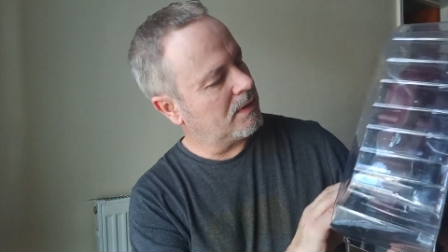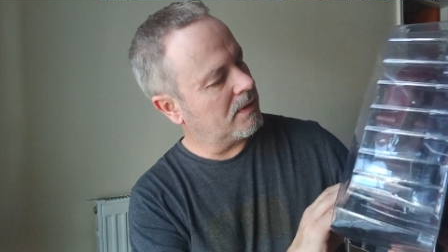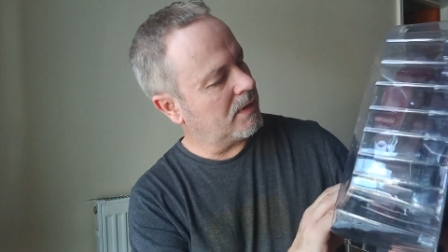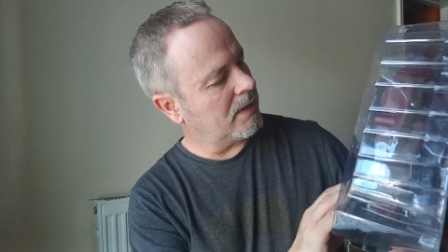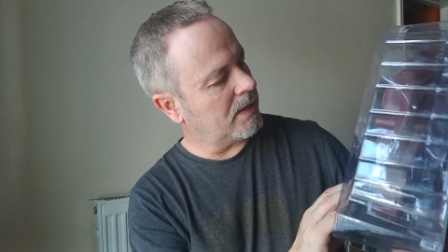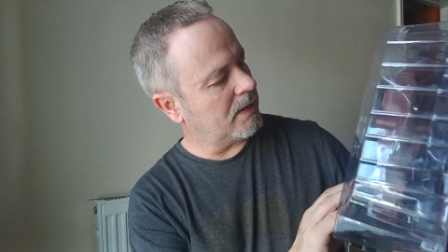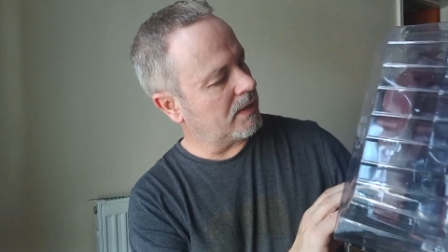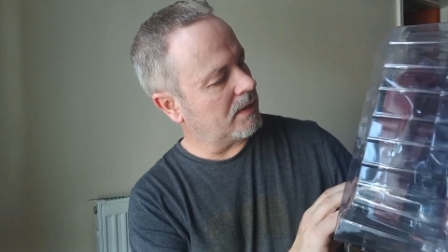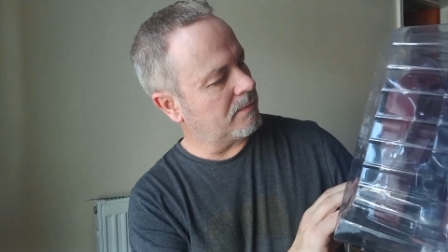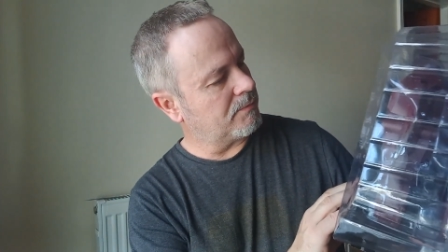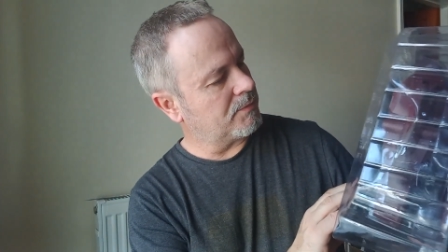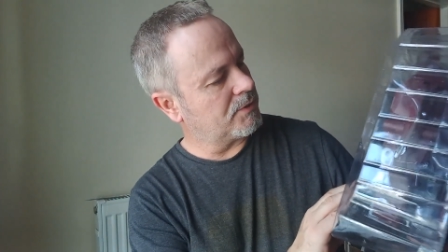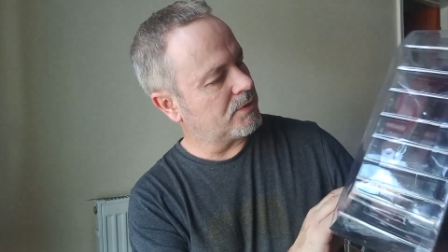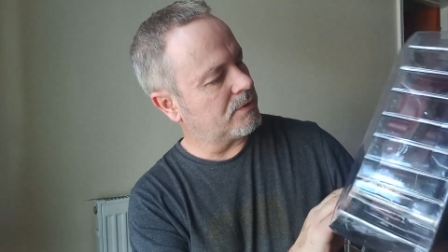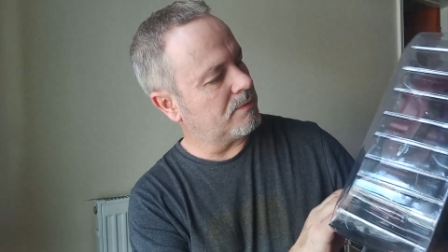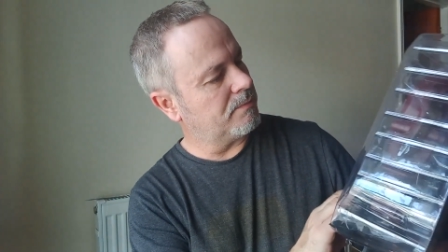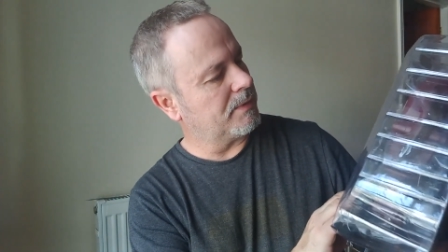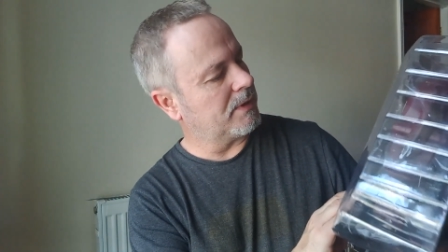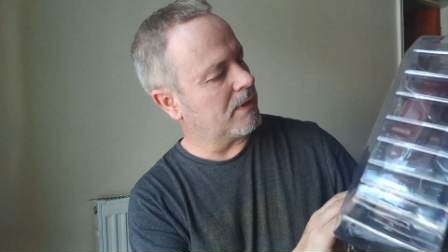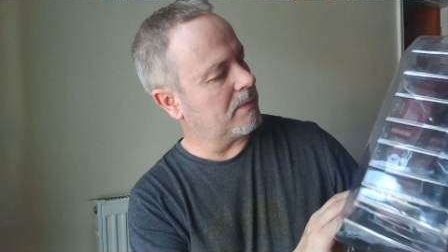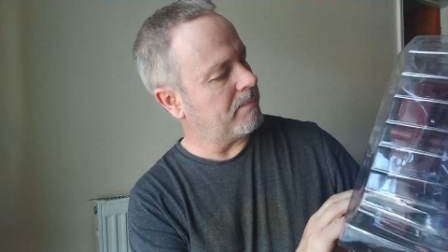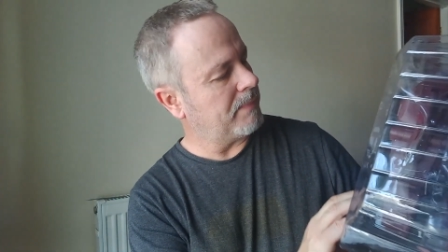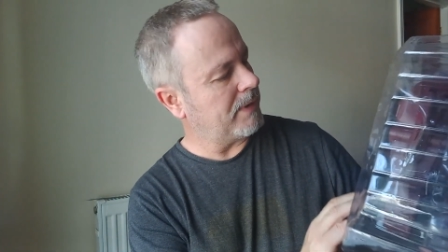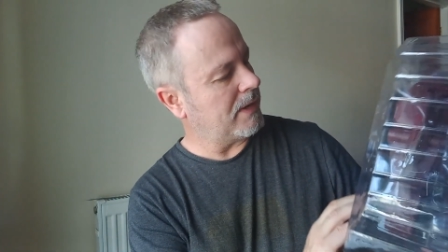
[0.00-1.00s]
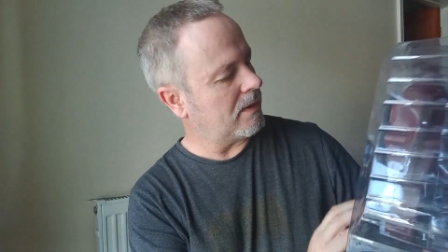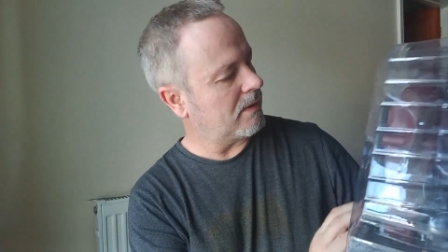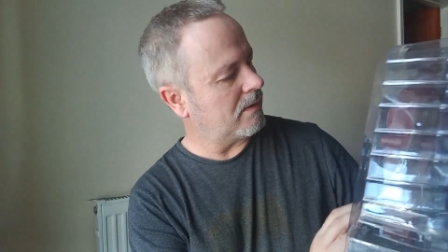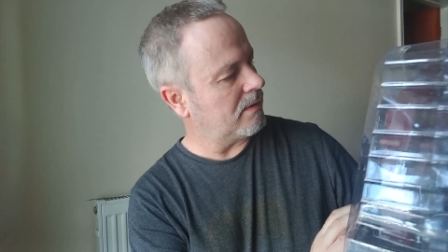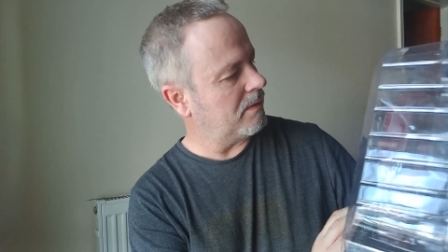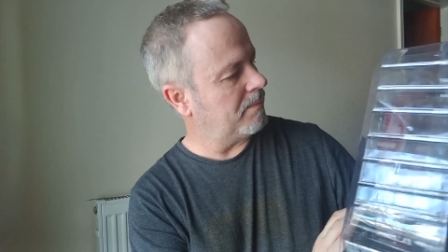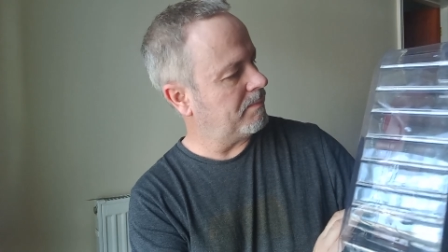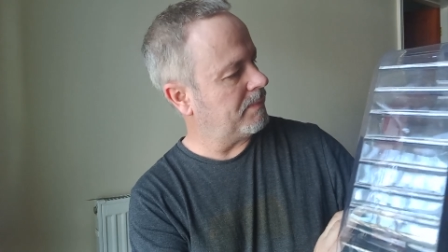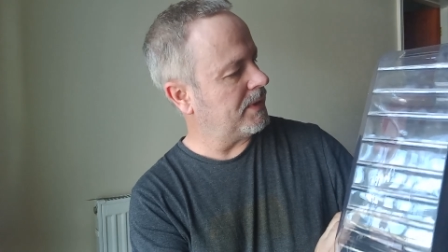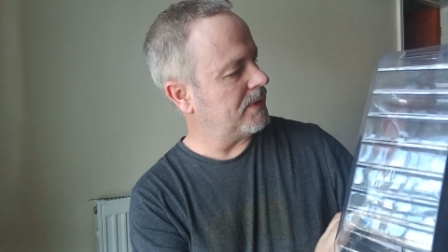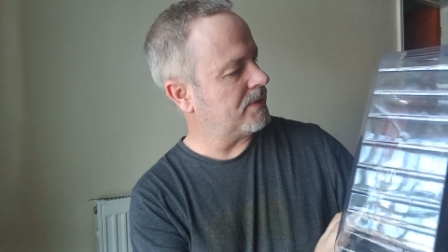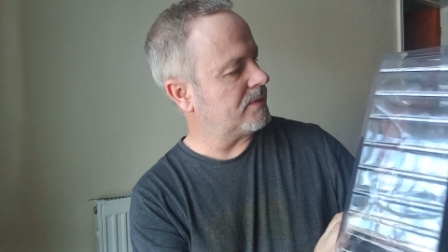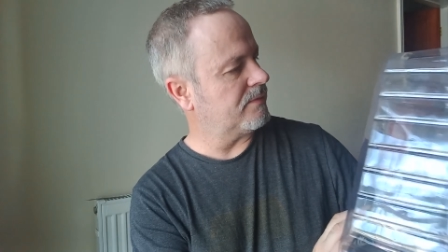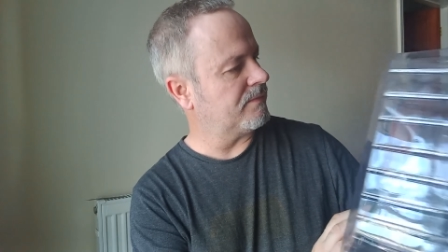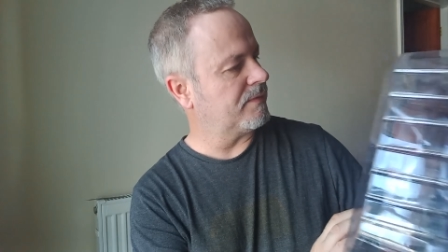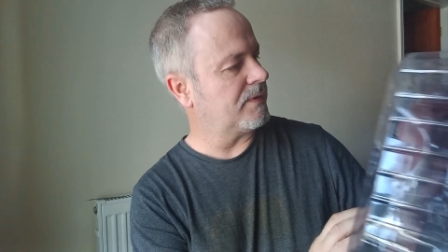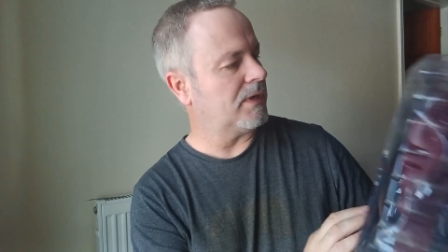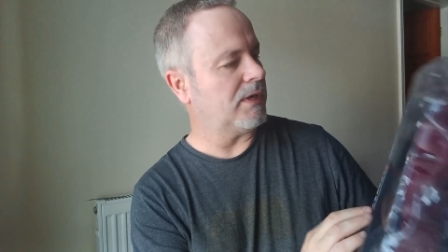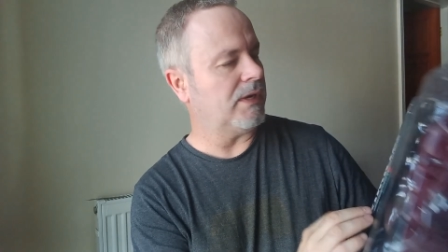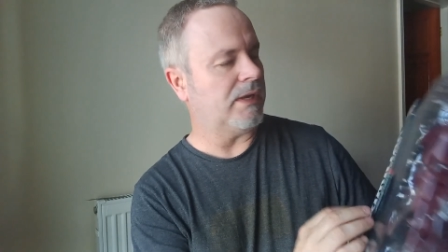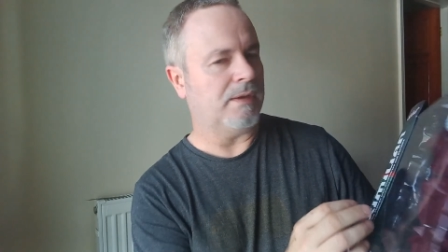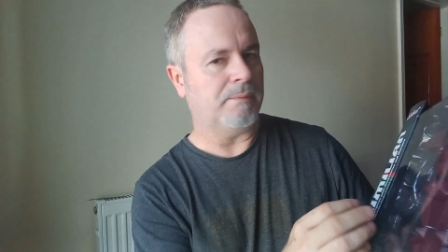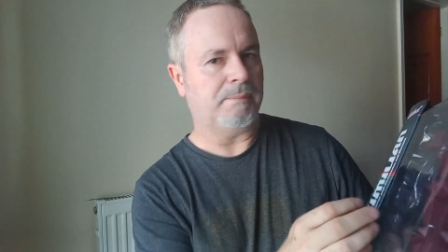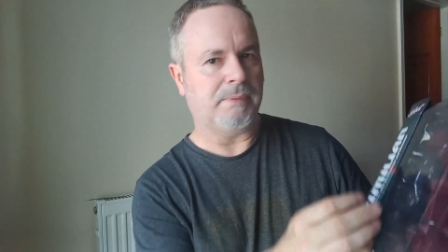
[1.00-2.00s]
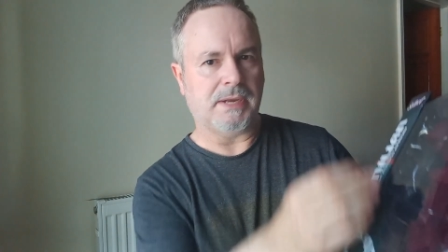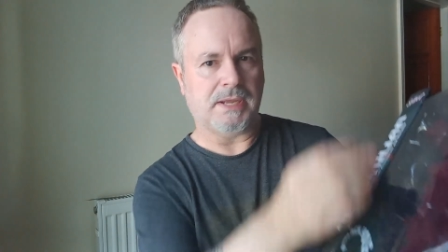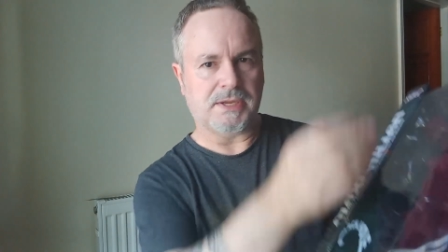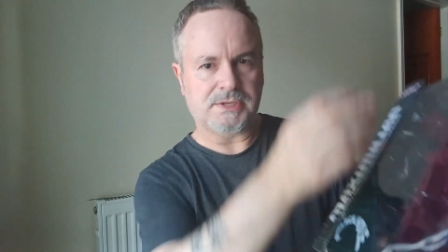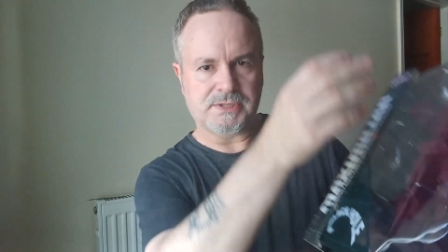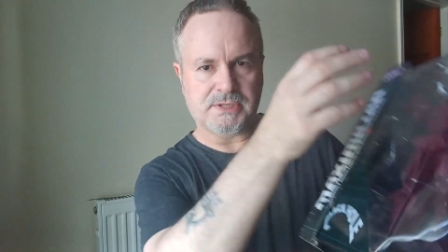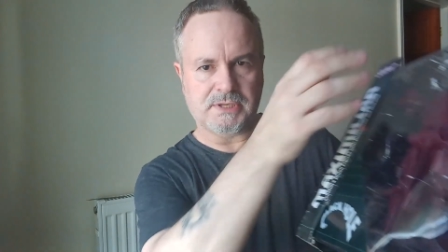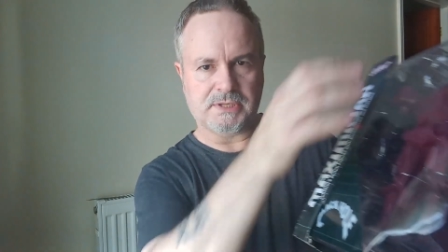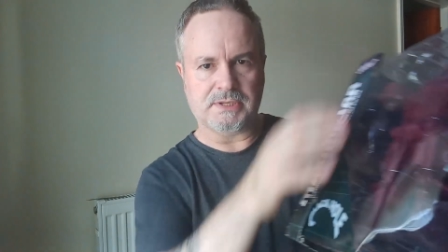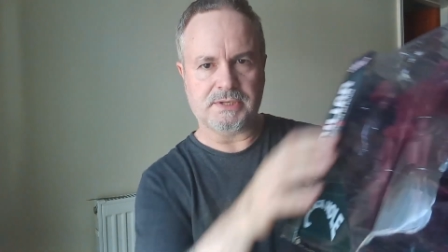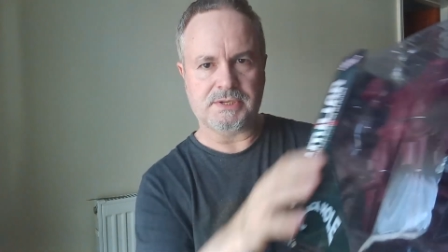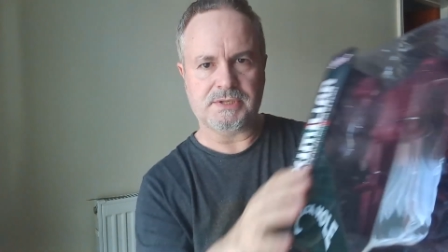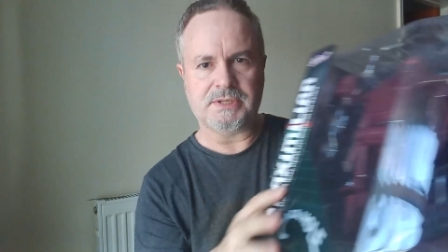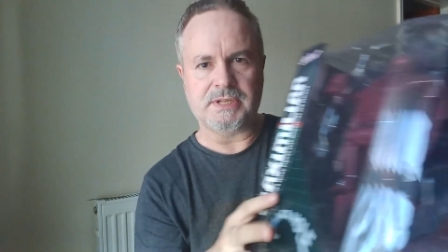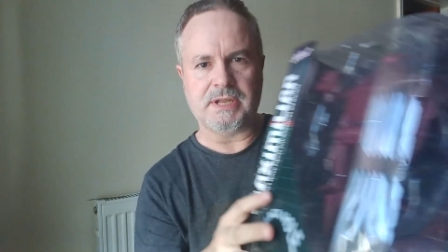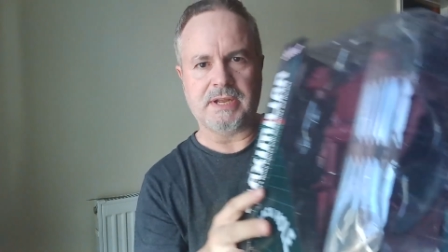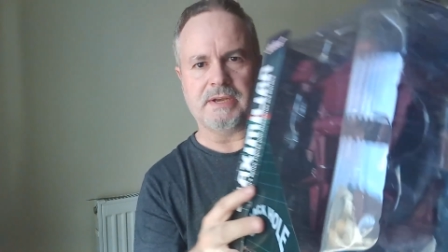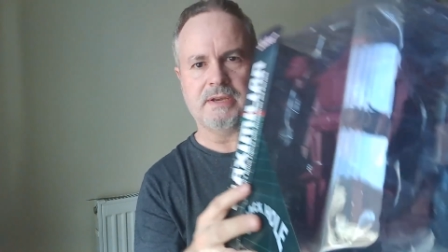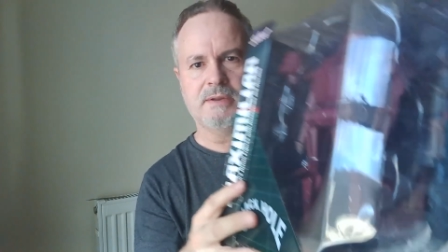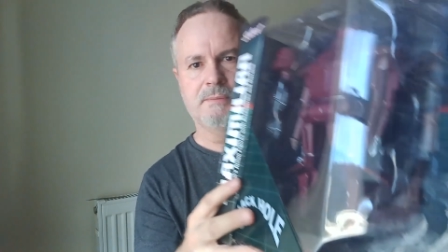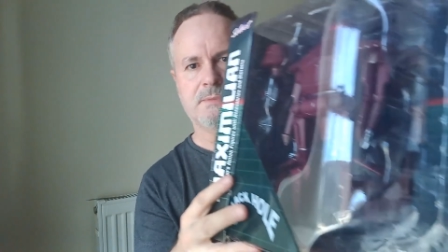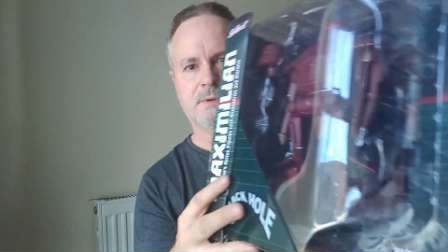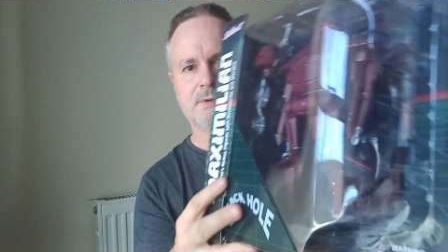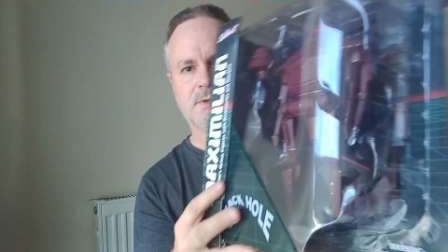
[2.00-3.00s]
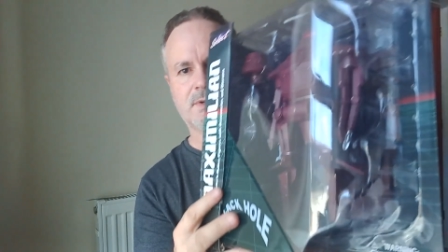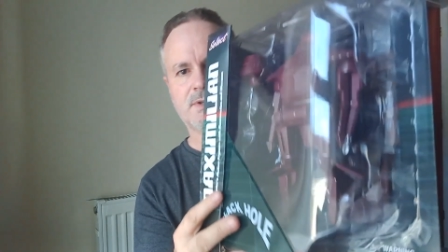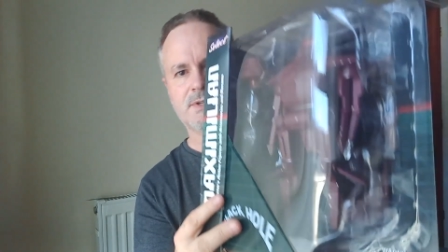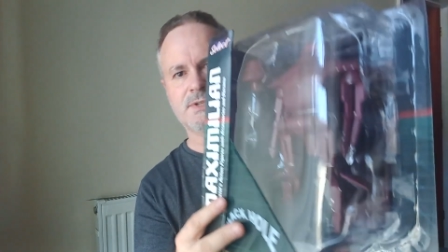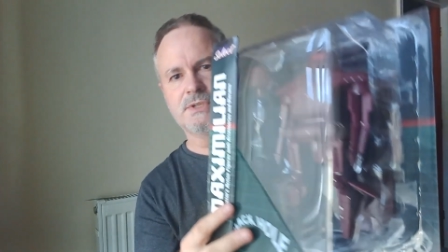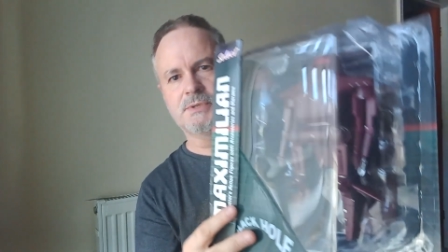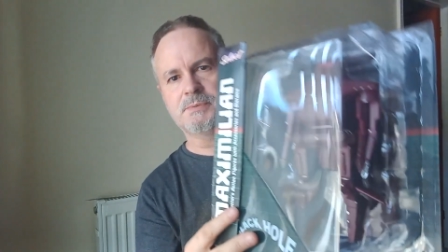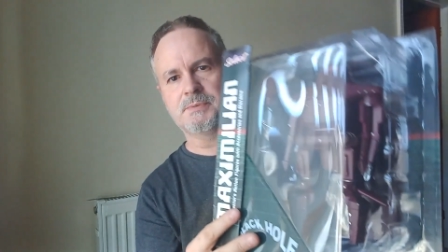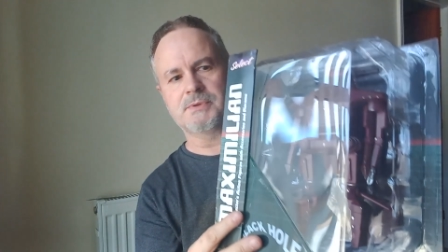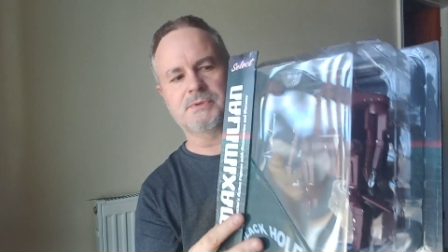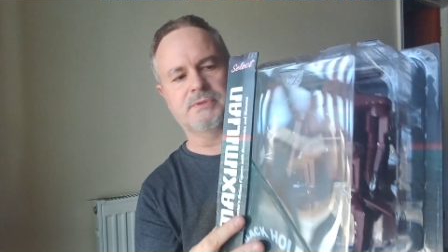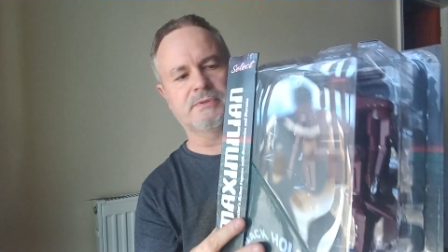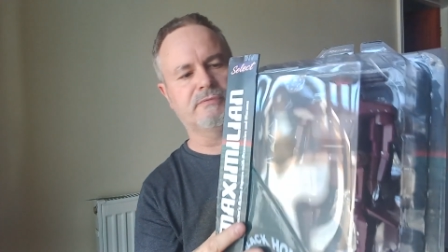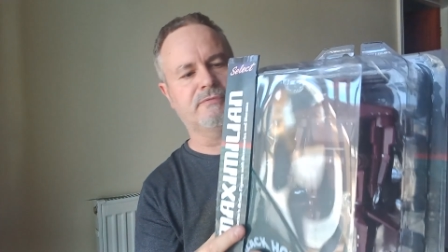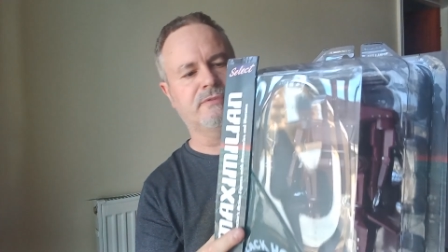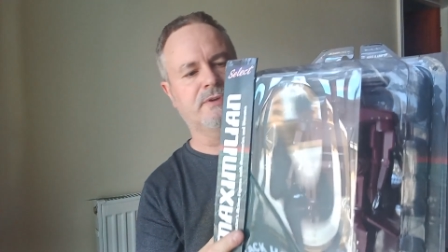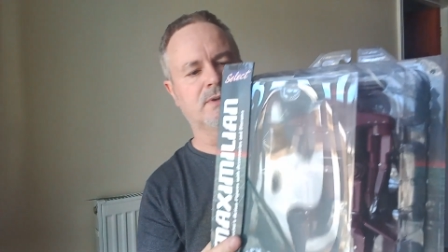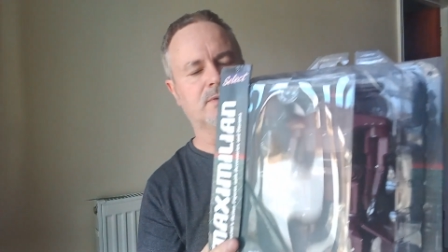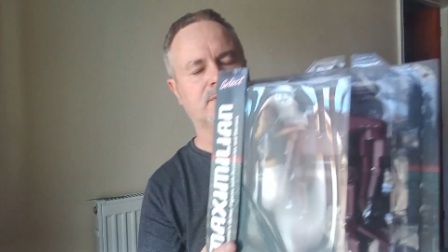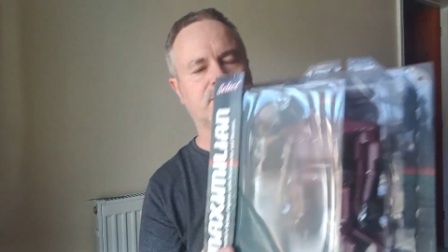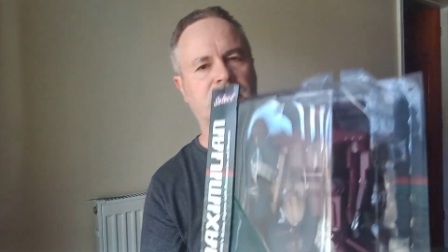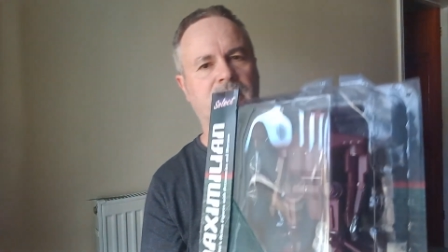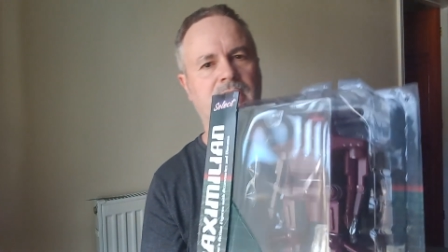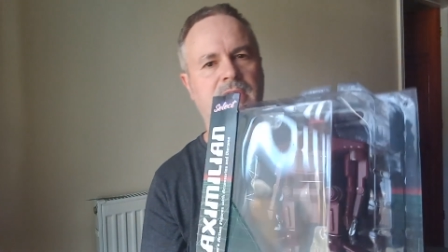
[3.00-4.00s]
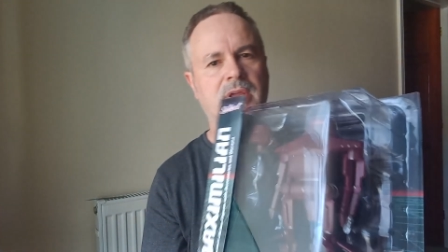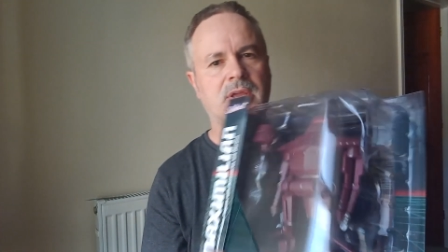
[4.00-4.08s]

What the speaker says: and I'm assuming a piece of clear plastic to stand him on because he's supposed to float.